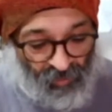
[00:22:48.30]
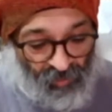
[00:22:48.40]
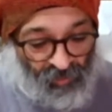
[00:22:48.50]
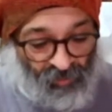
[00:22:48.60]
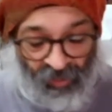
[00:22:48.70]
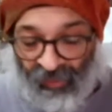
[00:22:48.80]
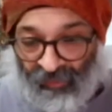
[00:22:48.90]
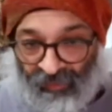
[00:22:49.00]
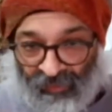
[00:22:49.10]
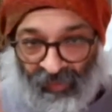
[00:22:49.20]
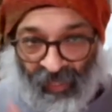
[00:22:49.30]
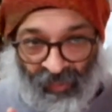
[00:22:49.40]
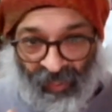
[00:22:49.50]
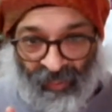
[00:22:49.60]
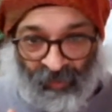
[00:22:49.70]
So at least that
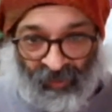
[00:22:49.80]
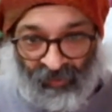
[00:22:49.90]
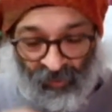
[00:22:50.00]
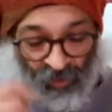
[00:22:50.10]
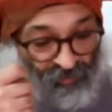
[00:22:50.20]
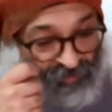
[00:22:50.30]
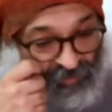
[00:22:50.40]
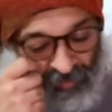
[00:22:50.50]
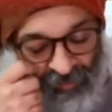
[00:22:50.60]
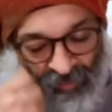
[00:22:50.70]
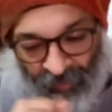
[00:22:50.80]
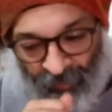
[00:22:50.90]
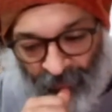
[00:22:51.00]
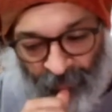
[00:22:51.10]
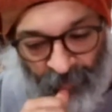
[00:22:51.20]
has been resolved.
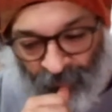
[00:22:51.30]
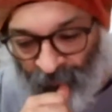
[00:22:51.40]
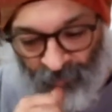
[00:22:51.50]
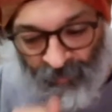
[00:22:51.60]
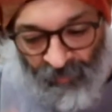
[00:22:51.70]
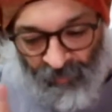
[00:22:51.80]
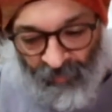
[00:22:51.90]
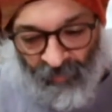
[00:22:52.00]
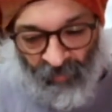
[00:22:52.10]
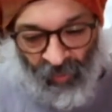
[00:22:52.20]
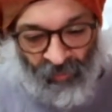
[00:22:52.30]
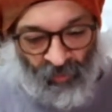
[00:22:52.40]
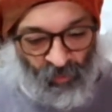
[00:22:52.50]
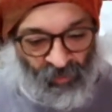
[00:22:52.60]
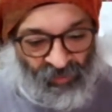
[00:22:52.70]

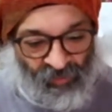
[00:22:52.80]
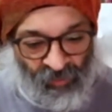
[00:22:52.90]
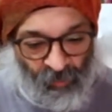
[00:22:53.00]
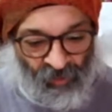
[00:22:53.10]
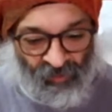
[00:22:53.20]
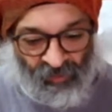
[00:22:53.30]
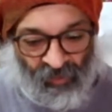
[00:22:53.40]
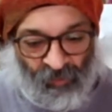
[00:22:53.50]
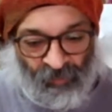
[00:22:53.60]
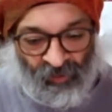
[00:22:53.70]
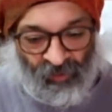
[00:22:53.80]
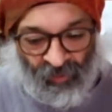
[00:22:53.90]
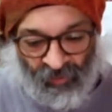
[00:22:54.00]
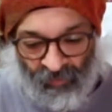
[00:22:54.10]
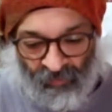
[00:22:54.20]
Though we'll see about the slippage,
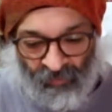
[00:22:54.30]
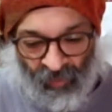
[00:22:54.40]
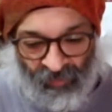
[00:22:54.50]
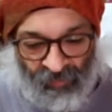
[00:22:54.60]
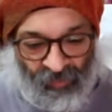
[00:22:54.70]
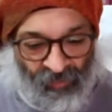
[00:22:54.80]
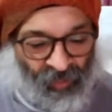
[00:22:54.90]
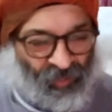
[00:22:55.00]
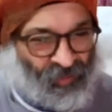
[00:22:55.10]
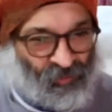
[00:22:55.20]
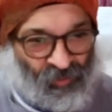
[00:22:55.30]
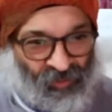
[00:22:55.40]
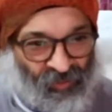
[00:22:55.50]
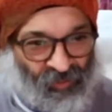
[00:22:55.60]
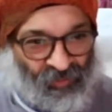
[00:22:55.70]
and I think, yeah, that's what
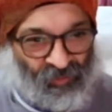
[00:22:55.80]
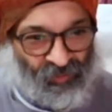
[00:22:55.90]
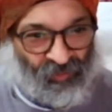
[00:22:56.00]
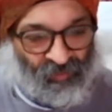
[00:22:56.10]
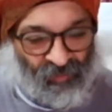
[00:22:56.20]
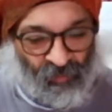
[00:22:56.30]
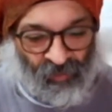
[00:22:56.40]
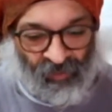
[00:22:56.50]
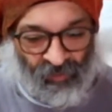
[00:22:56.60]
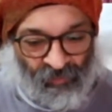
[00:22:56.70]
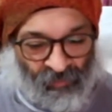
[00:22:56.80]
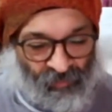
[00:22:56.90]
it needs. Something